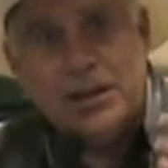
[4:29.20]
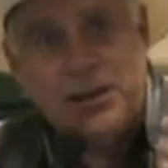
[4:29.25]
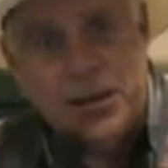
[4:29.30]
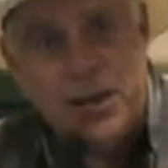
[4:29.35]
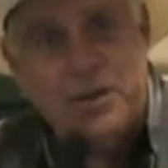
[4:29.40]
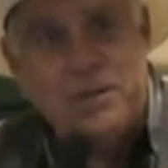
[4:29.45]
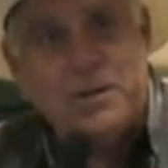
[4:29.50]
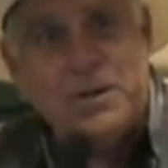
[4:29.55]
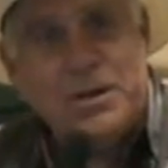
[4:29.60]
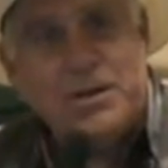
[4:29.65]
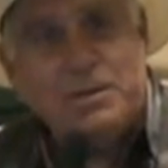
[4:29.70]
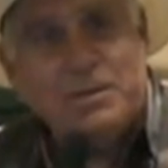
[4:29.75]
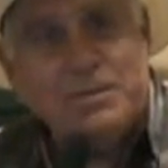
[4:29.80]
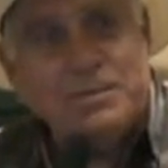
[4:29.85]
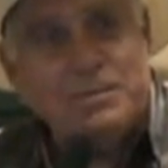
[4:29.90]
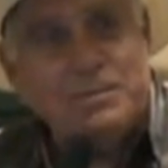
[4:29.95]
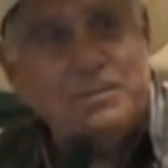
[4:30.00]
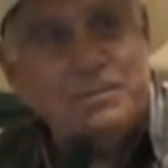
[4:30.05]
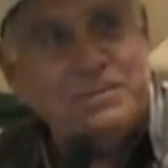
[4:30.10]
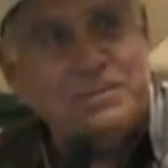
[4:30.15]
loving
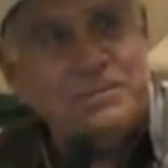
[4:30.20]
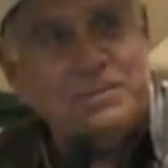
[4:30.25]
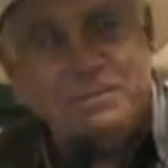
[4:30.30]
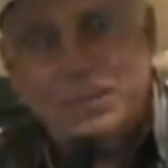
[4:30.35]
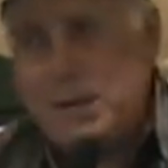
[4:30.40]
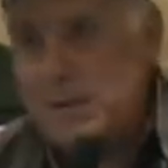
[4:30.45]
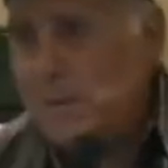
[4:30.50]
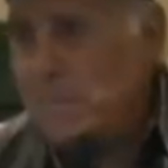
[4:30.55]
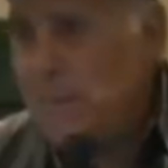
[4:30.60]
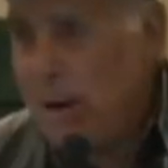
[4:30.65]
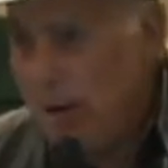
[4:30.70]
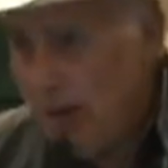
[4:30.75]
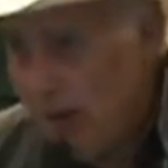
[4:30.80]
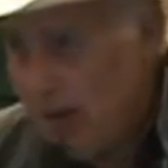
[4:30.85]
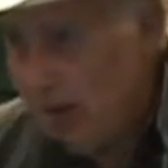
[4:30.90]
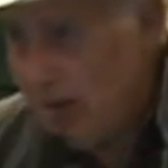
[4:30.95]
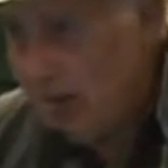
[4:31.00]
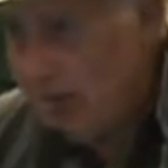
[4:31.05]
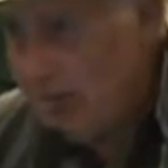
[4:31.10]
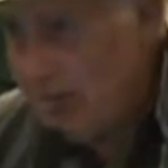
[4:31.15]

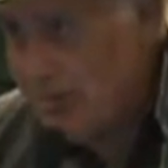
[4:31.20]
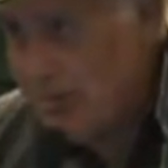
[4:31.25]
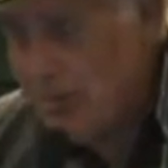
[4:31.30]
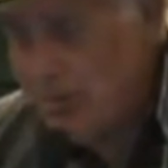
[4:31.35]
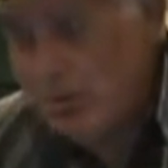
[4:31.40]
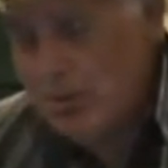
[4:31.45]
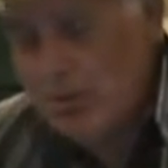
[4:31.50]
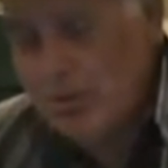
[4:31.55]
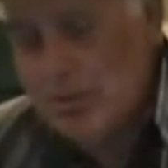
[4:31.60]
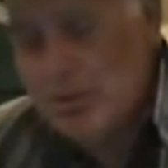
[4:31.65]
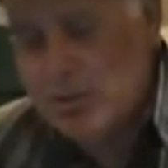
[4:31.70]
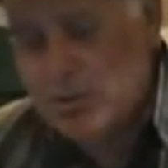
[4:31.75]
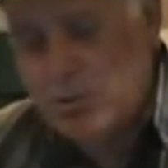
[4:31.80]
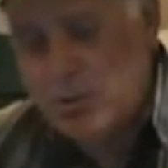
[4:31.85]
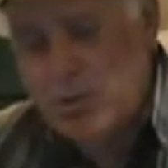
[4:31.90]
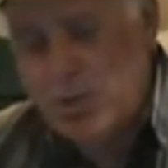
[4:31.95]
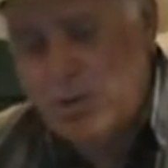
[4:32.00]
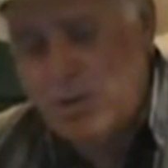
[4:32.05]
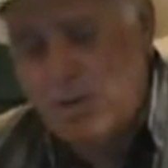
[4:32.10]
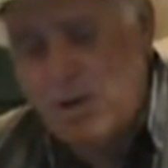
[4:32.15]
Americans. It's
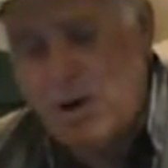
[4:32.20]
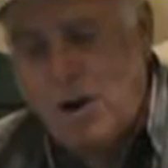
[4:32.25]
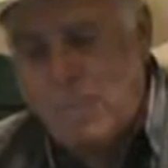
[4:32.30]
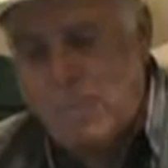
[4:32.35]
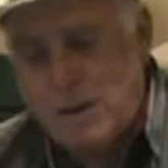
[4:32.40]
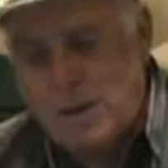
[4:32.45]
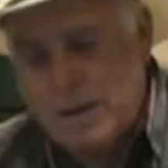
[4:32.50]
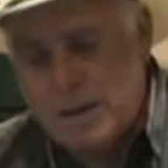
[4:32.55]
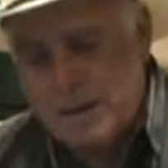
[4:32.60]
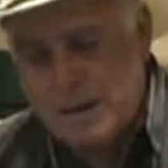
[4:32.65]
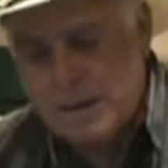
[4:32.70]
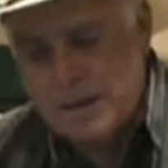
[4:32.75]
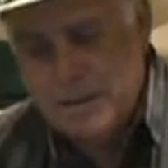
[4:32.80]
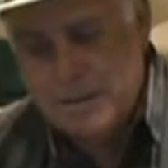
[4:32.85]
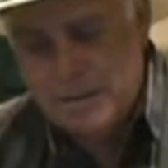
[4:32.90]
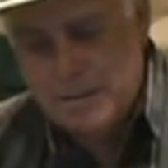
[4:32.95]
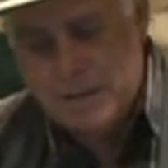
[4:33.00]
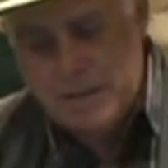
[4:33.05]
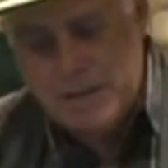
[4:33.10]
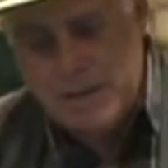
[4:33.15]
when our Army
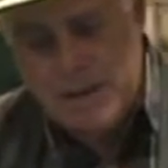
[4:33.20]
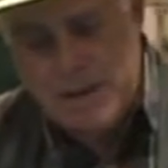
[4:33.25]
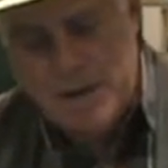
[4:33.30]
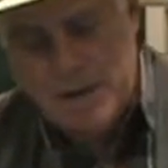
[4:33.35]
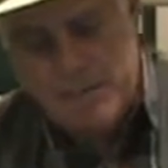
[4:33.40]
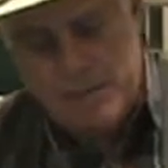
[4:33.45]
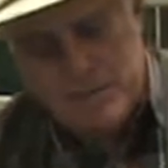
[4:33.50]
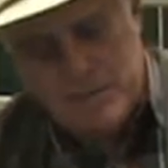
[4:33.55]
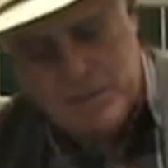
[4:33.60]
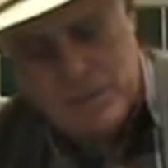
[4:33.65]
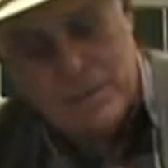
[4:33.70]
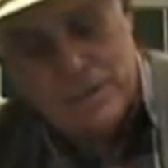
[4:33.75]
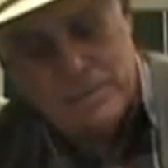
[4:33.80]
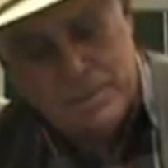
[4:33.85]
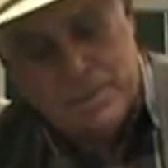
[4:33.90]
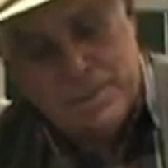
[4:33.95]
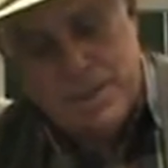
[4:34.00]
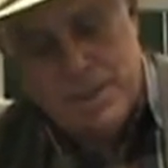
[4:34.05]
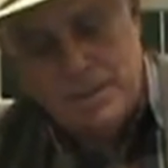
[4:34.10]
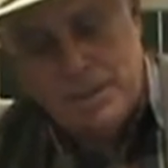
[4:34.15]
will stand up and try to
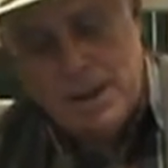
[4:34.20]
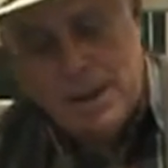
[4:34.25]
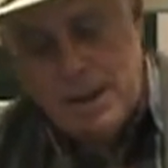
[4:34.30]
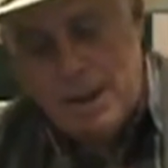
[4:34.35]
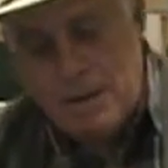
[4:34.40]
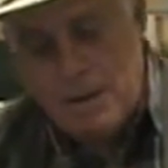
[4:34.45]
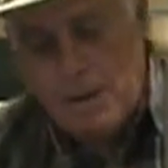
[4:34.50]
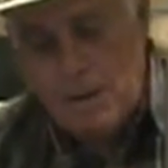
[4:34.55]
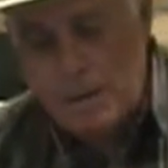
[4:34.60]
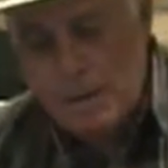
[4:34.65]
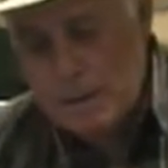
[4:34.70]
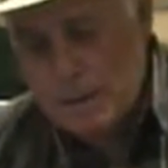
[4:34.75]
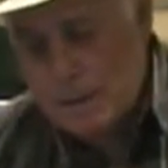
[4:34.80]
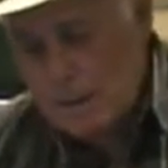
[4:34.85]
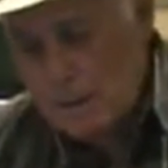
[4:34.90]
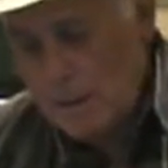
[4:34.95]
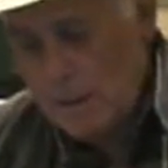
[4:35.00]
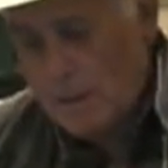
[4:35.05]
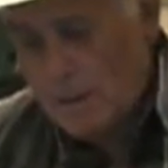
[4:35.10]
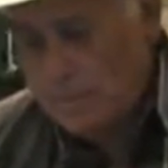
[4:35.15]
become our
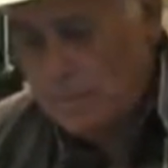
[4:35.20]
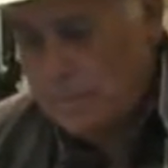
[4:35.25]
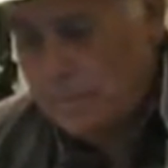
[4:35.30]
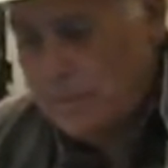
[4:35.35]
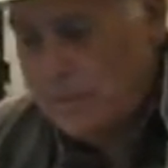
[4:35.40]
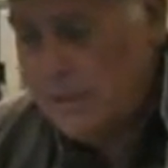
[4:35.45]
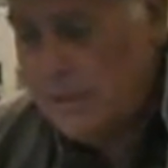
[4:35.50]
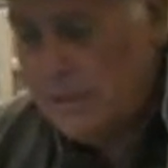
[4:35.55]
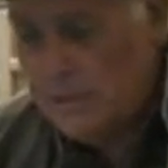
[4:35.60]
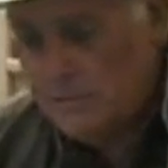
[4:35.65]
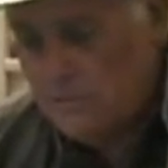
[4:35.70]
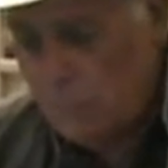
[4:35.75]
police